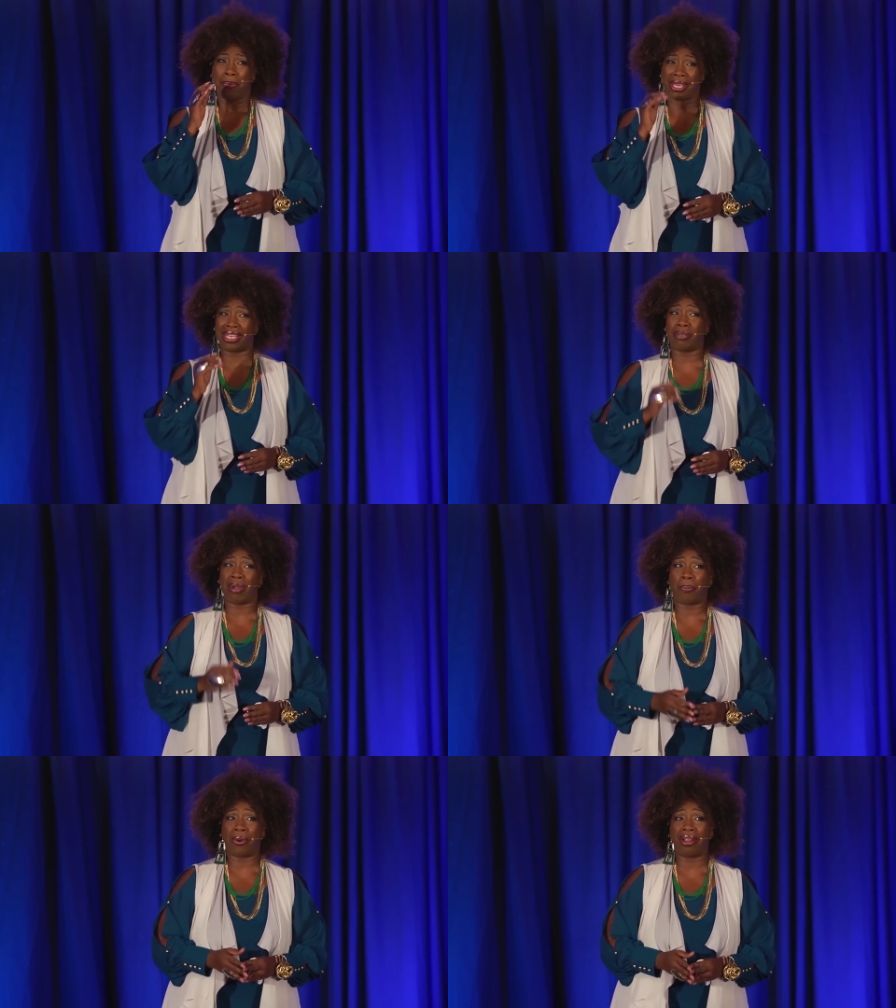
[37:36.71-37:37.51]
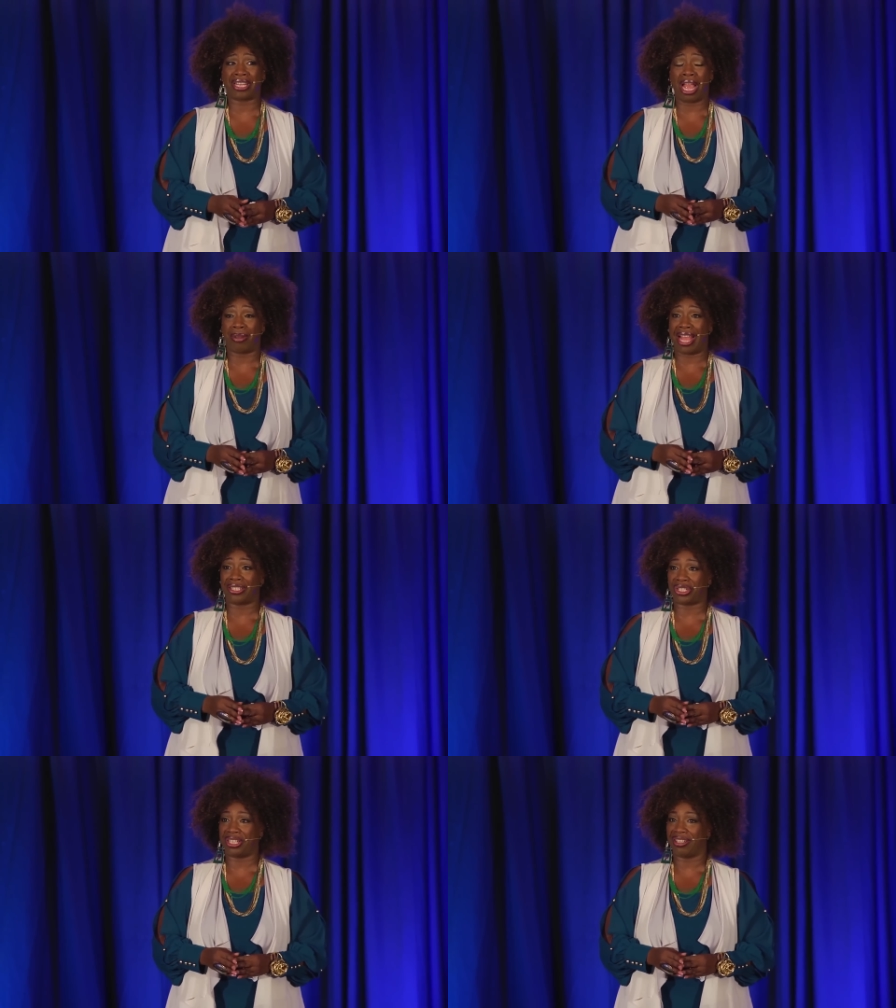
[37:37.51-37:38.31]
Because in my prayer time
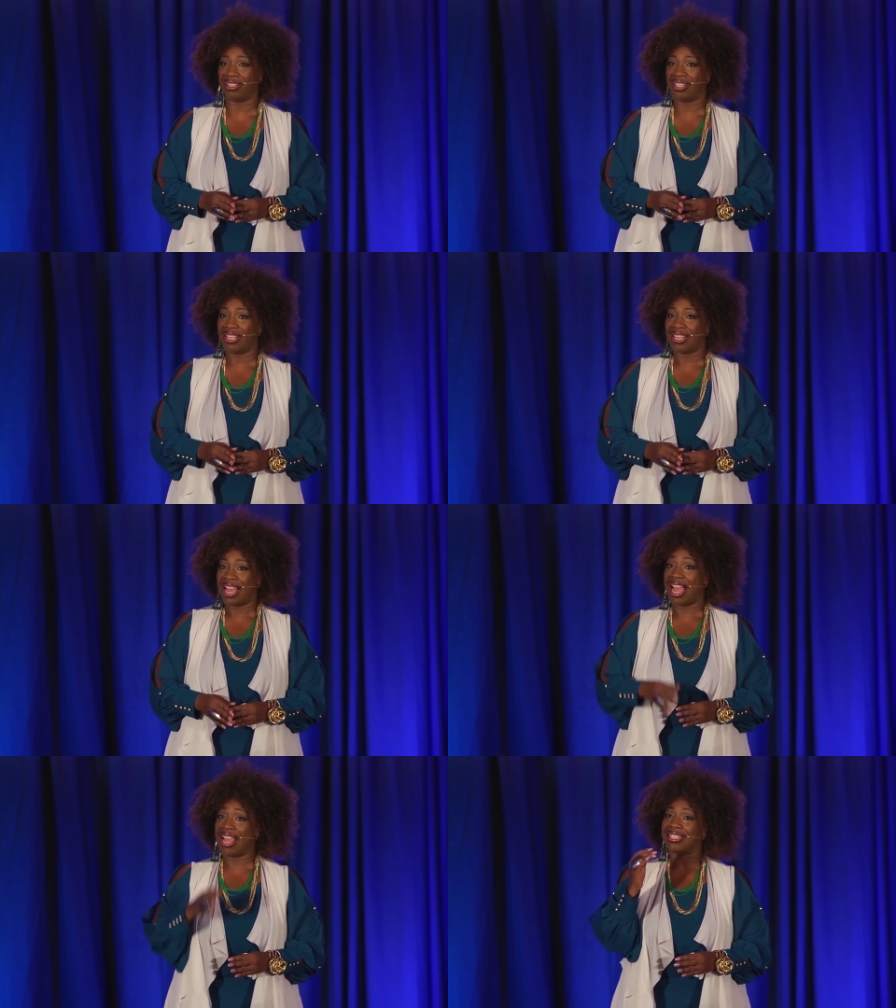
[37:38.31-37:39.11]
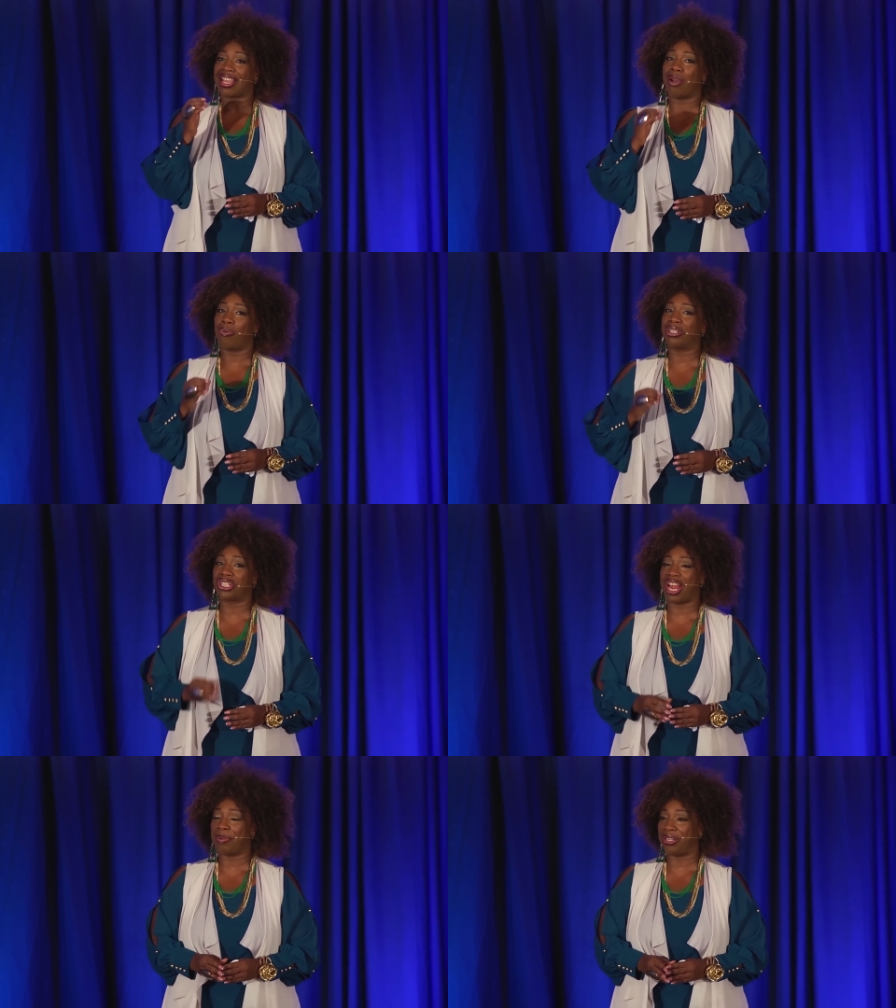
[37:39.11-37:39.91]
last year, I asked God, what
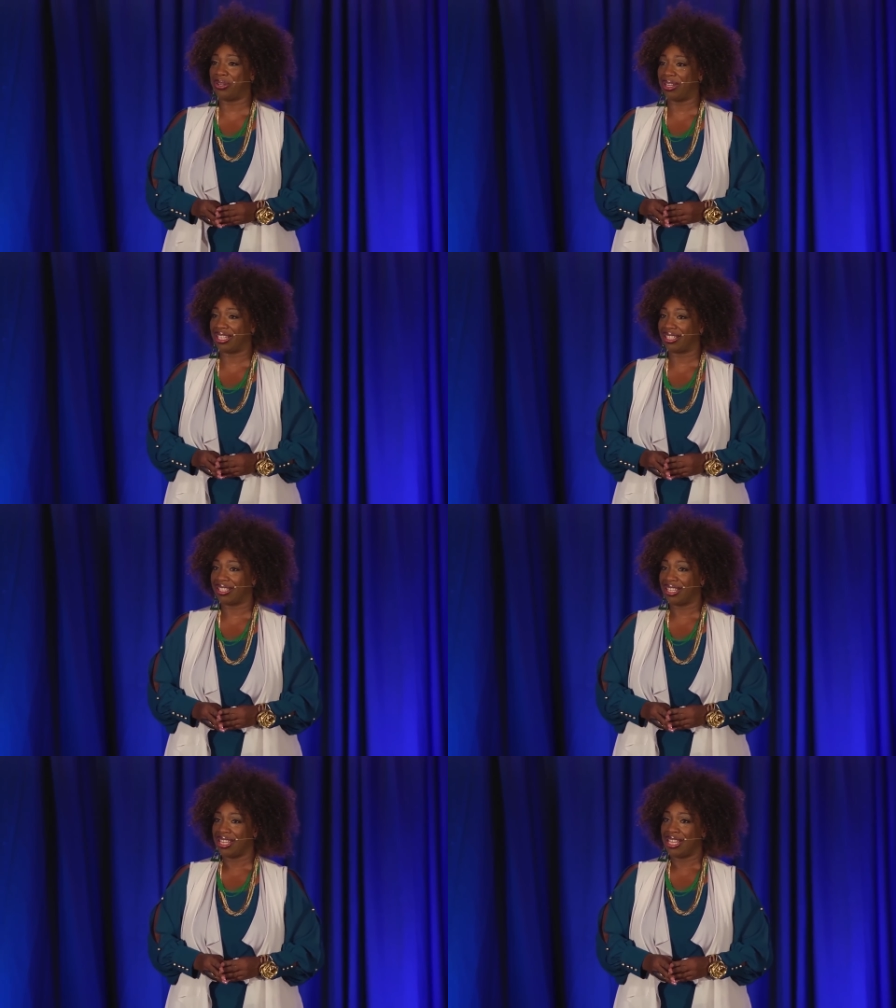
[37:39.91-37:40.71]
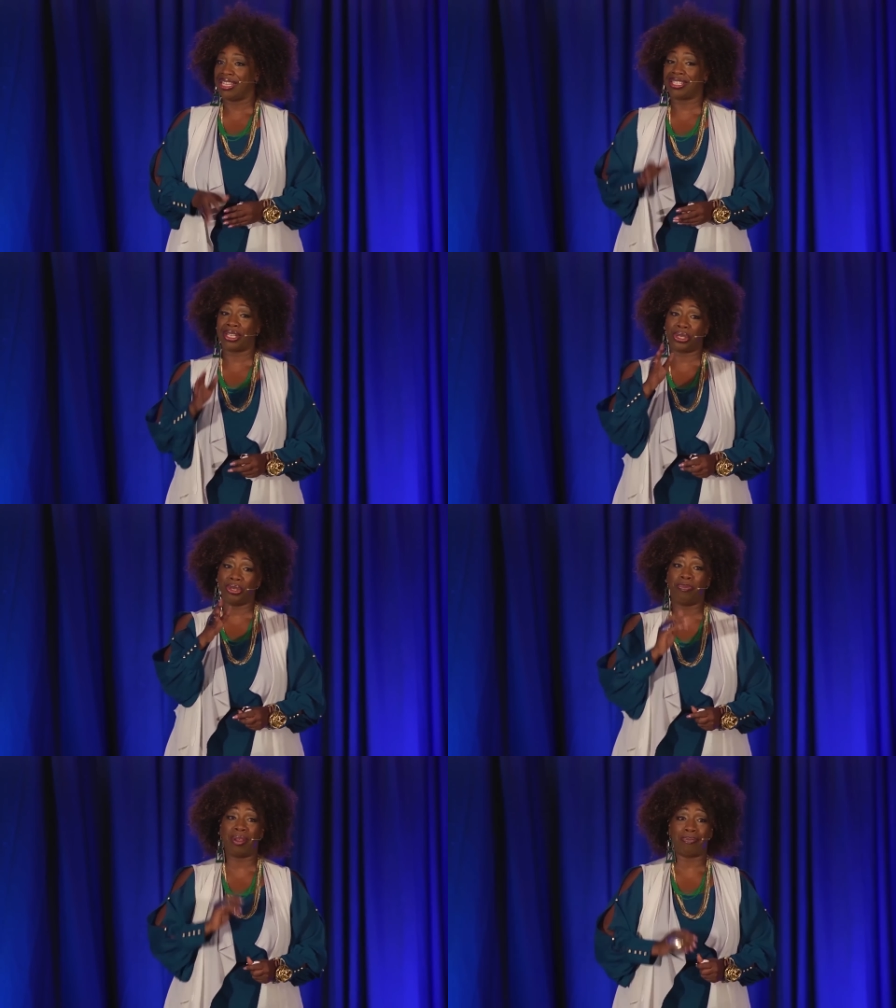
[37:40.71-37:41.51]
should I be doing? He said,
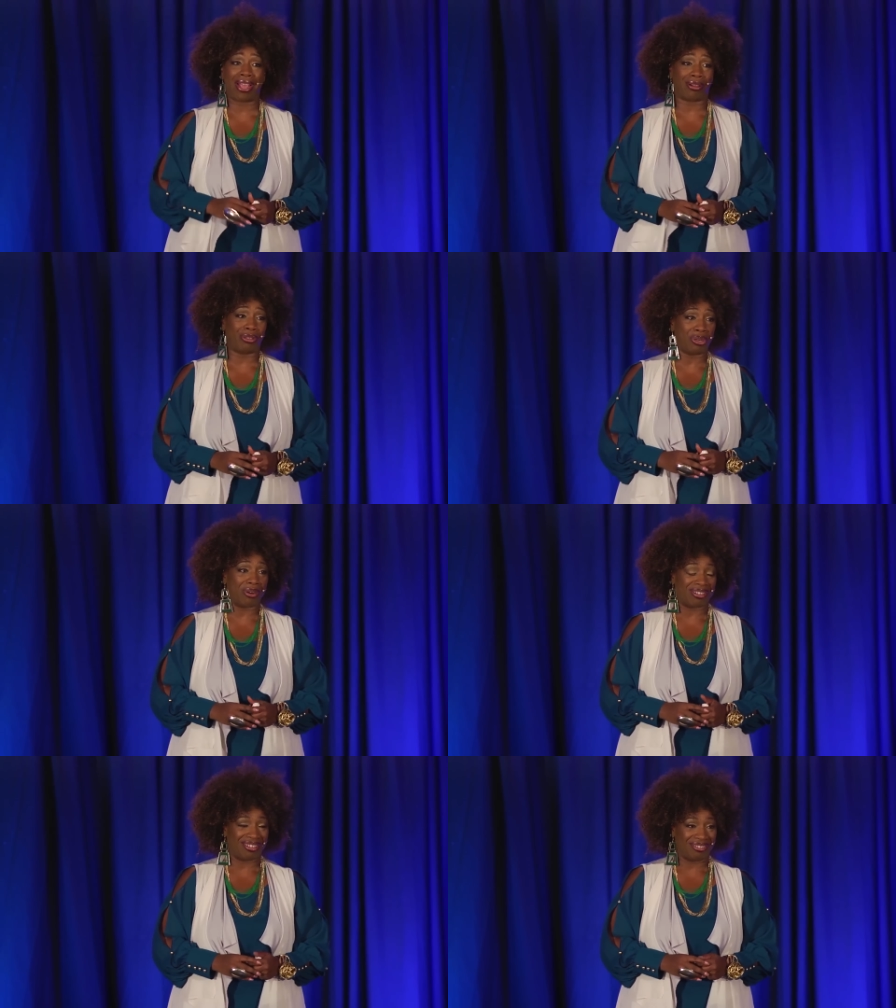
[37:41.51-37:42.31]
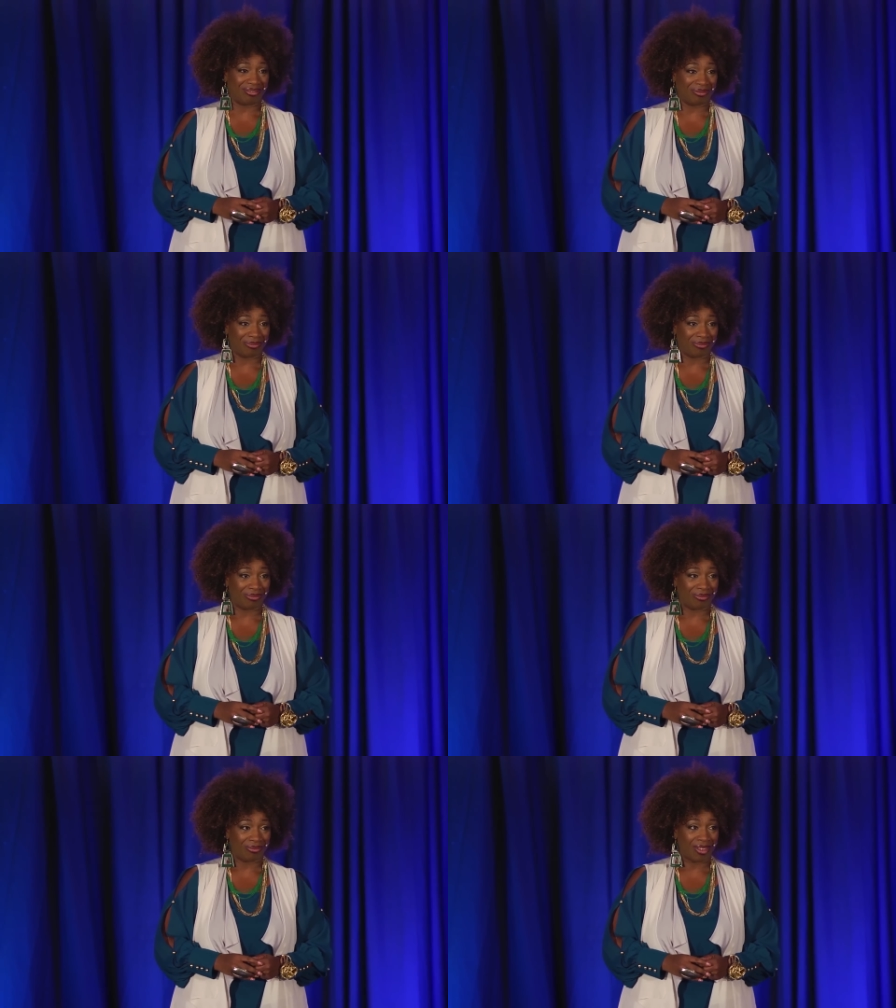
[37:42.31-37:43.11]
you've been Michael Jordan.
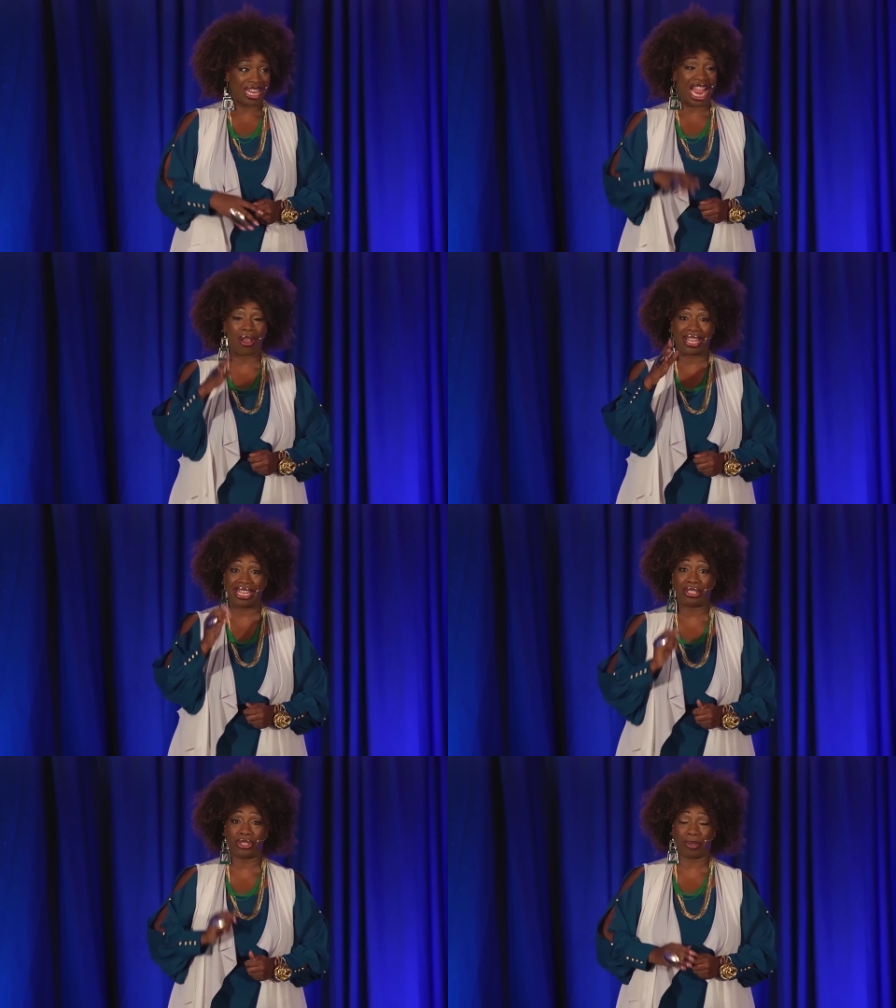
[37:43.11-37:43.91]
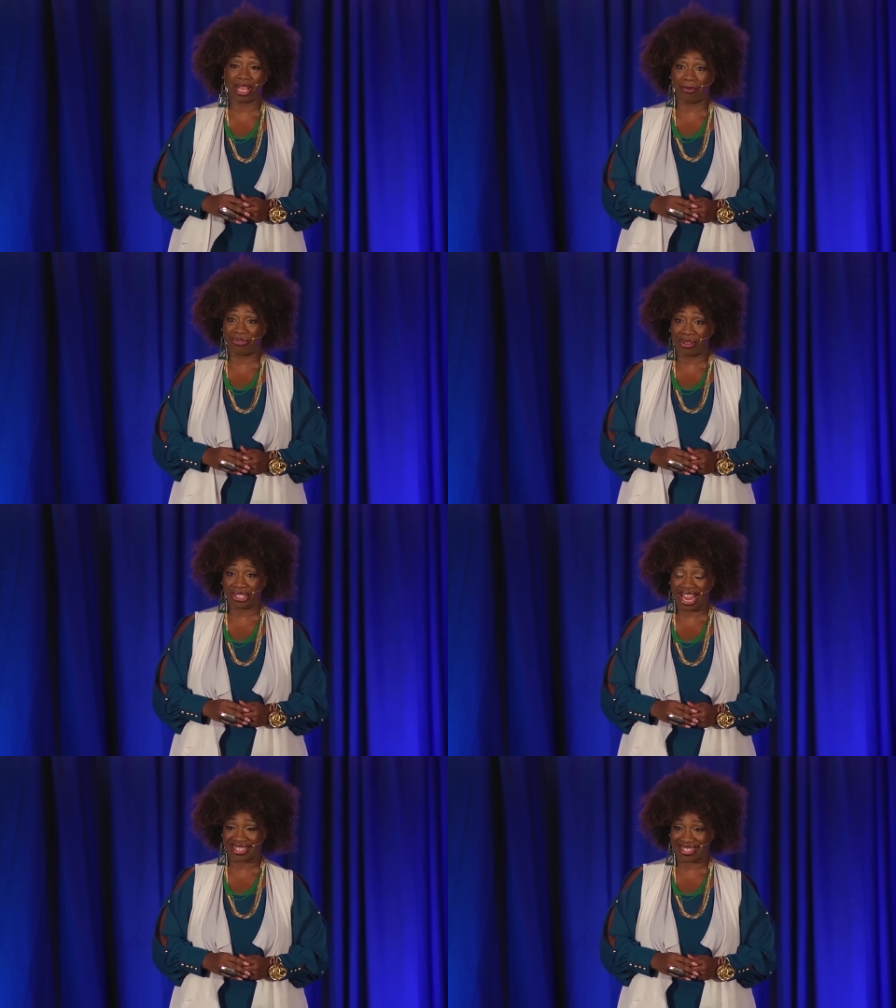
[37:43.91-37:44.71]
Now I need you to become Phil
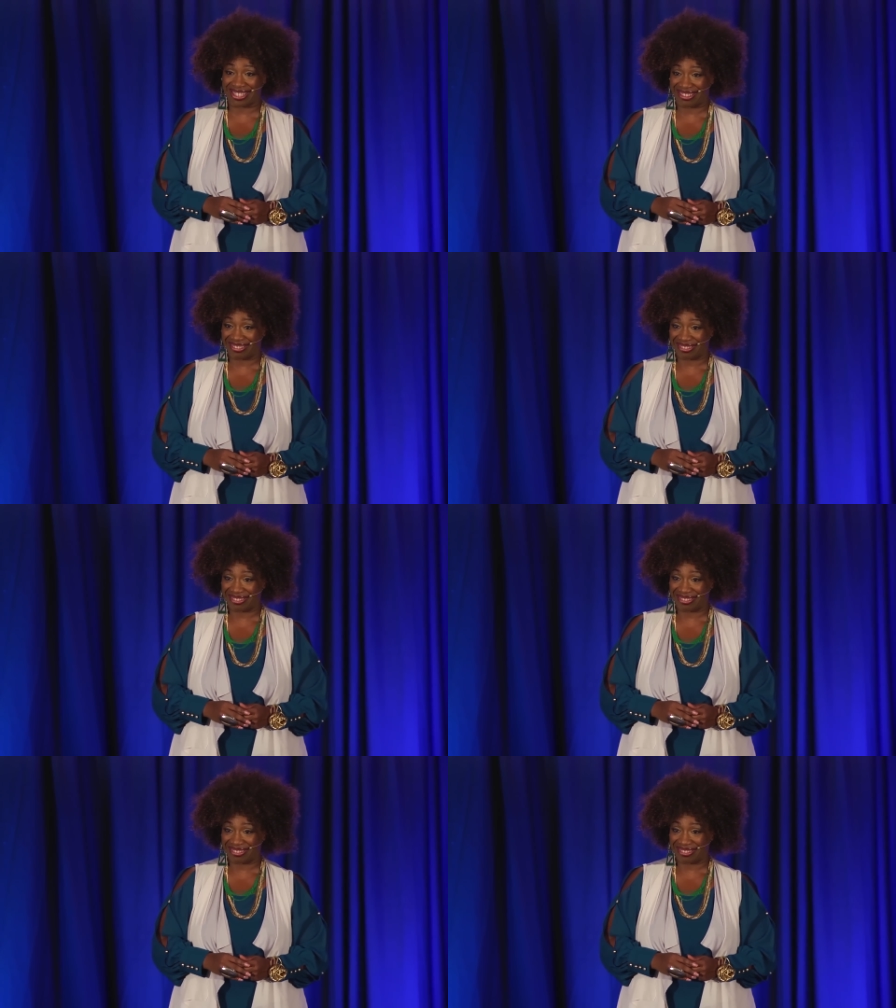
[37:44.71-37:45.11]
Jackson.